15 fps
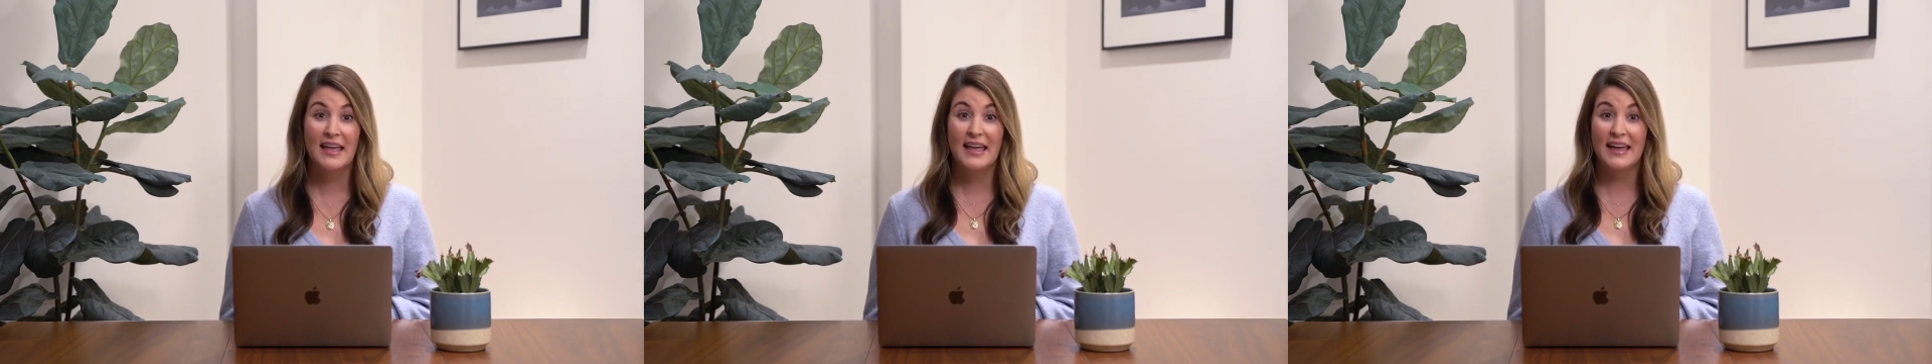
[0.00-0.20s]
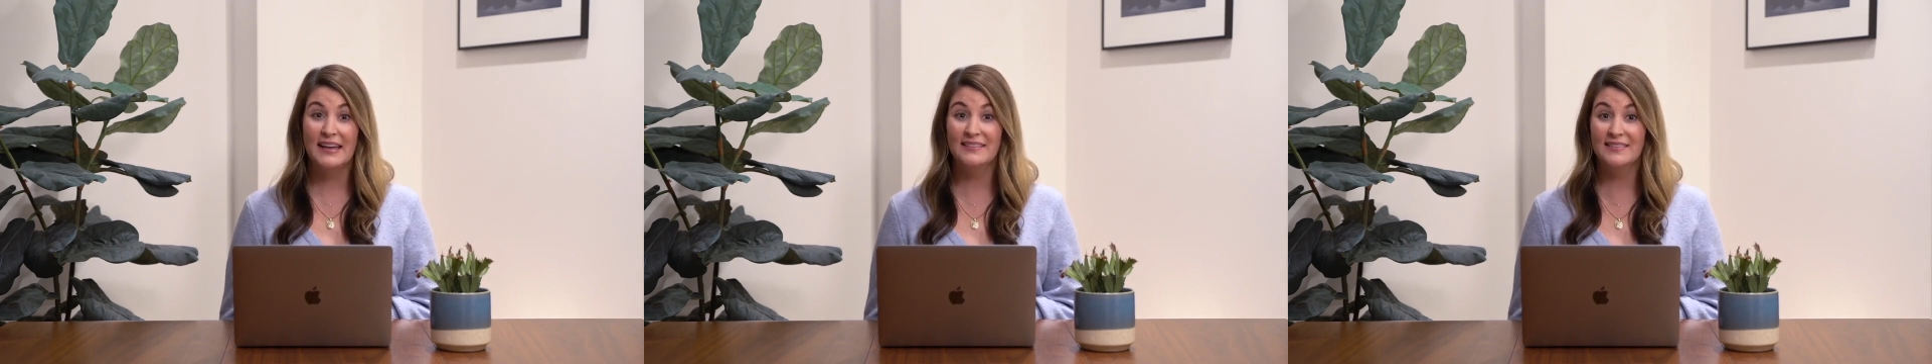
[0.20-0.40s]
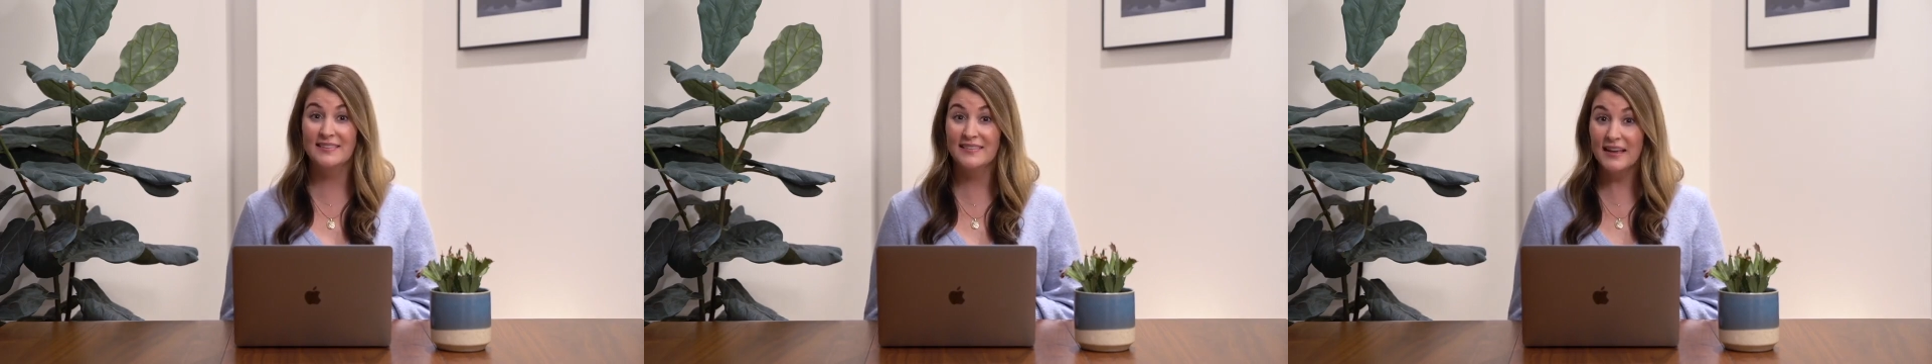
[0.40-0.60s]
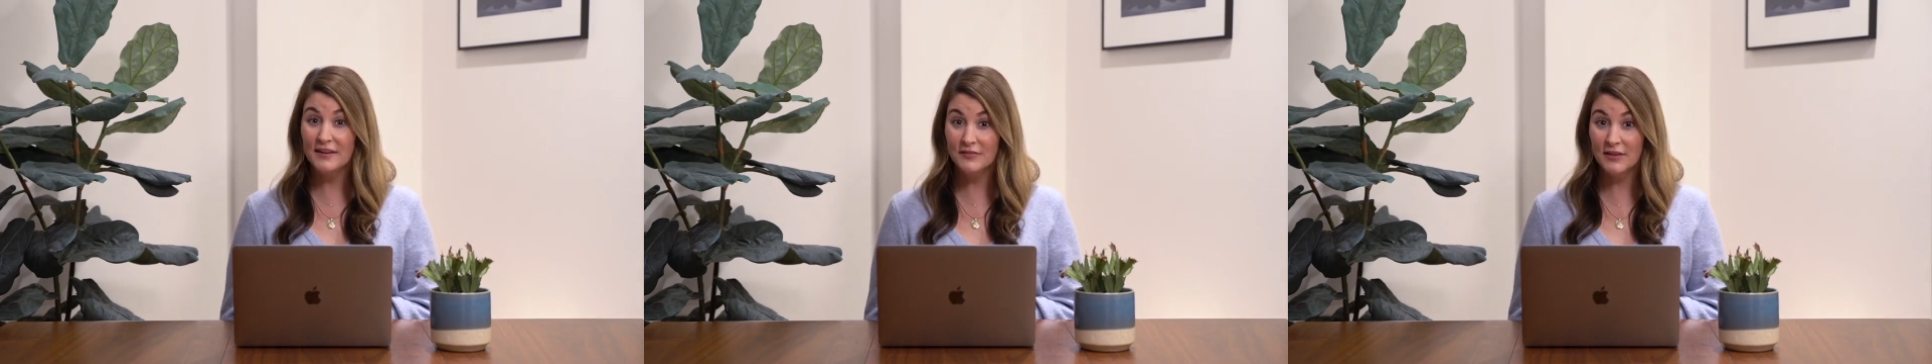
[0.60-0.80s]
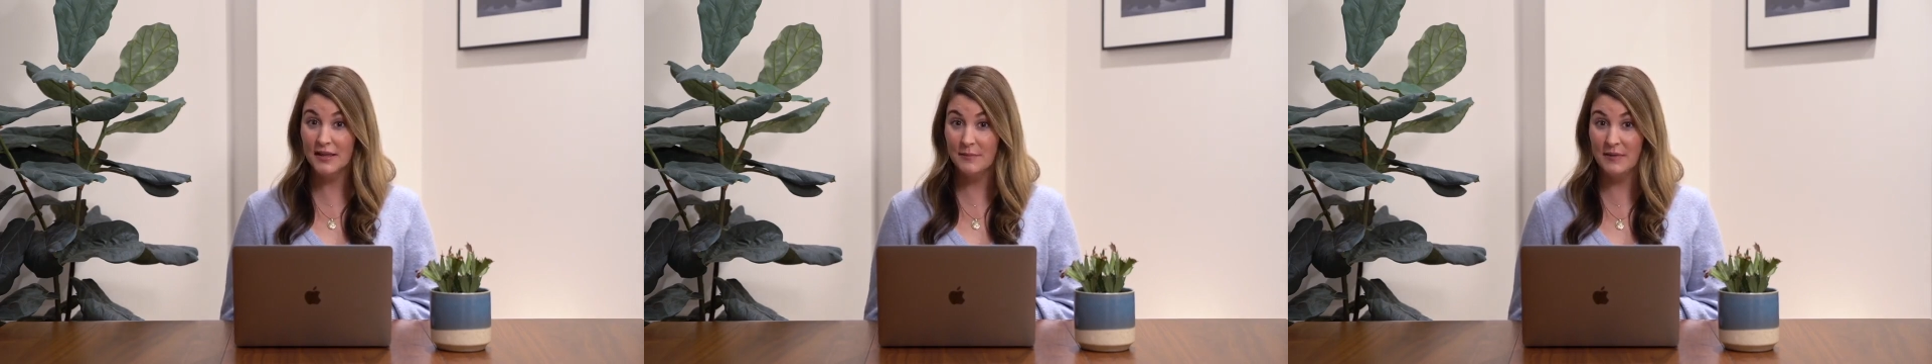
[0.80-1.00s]
Instead
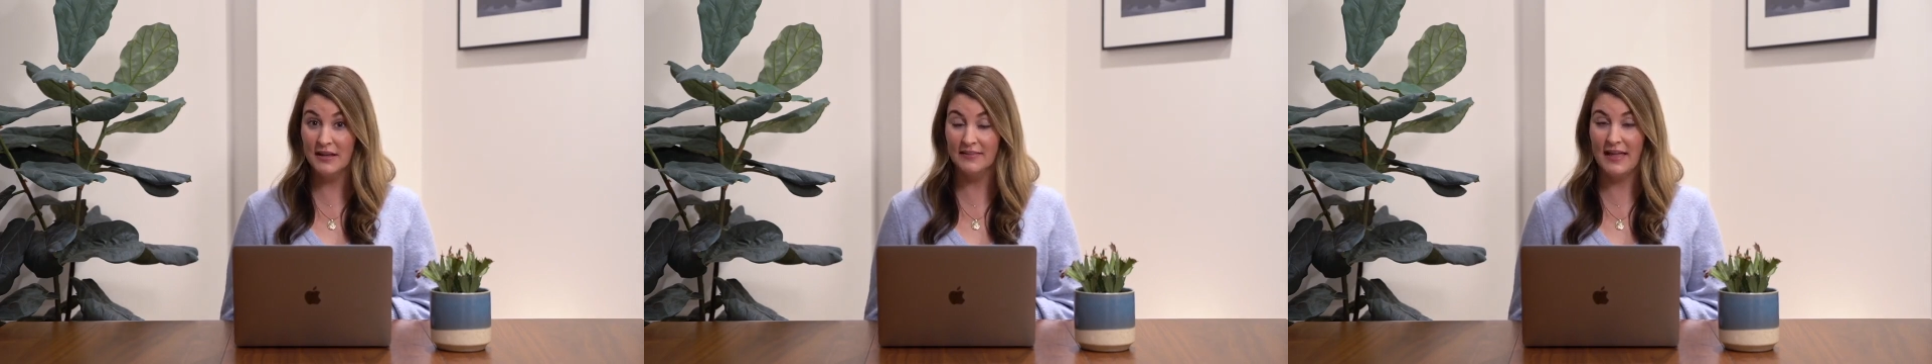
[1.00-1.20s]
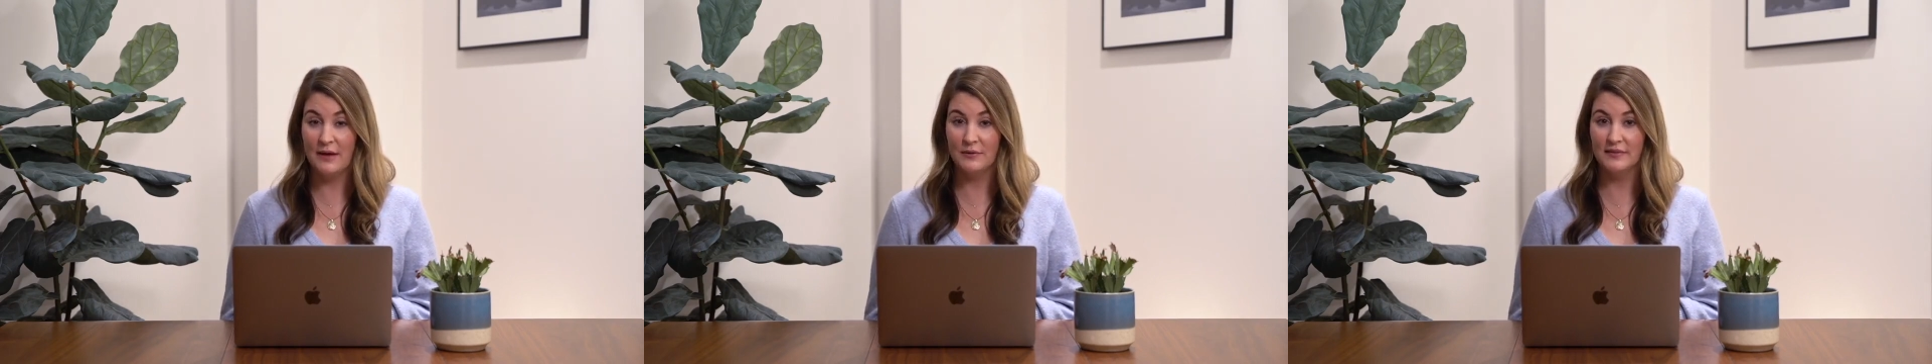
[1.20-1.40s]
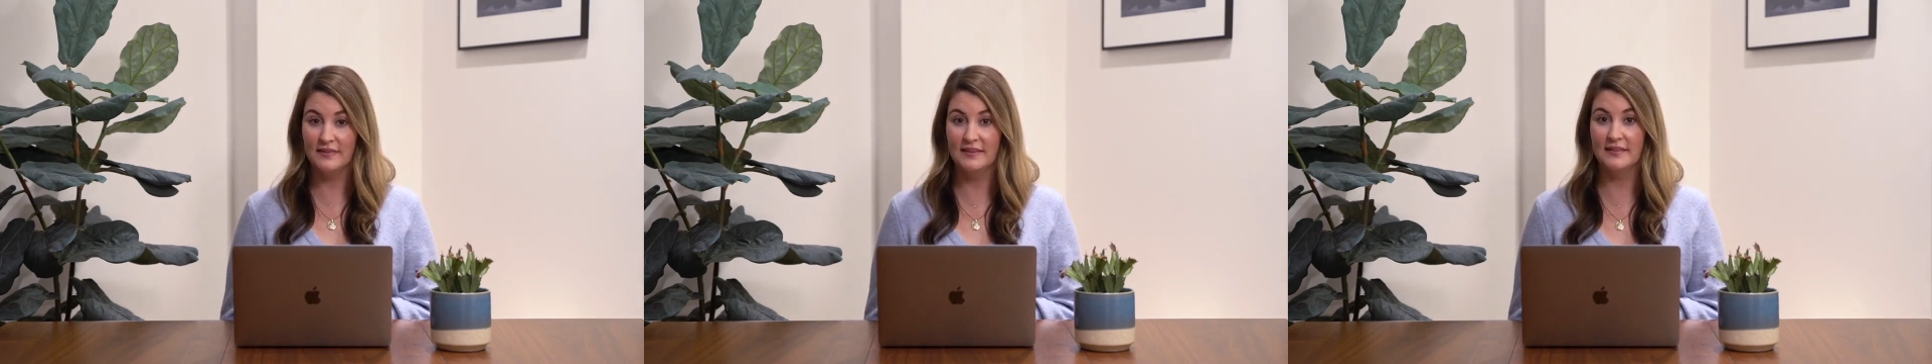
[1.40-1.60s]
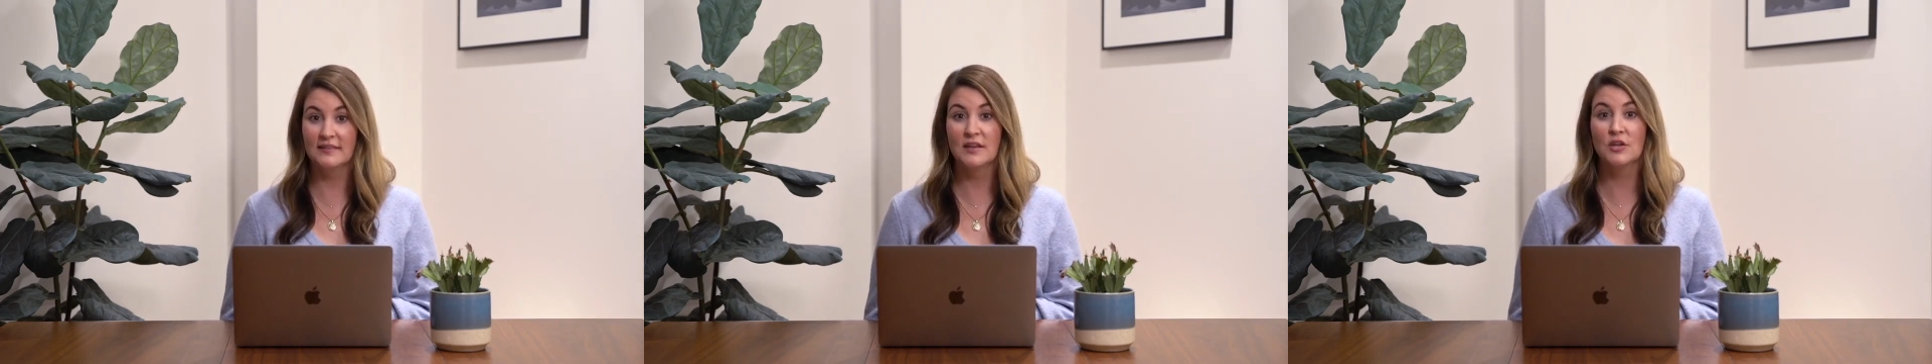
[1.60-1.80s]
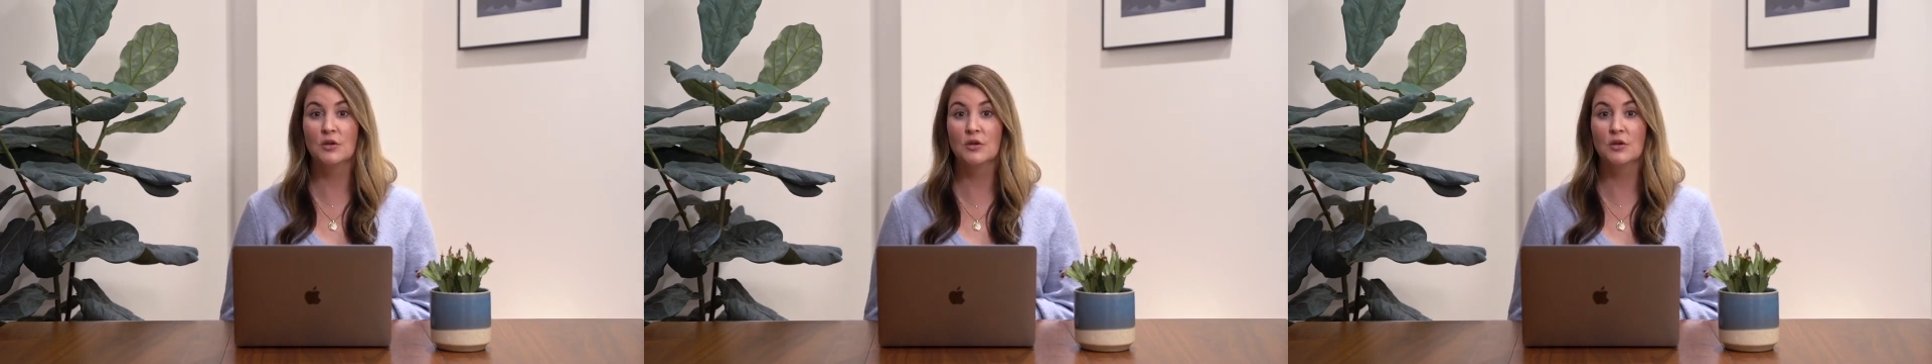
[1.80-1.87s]
of claiming allowances,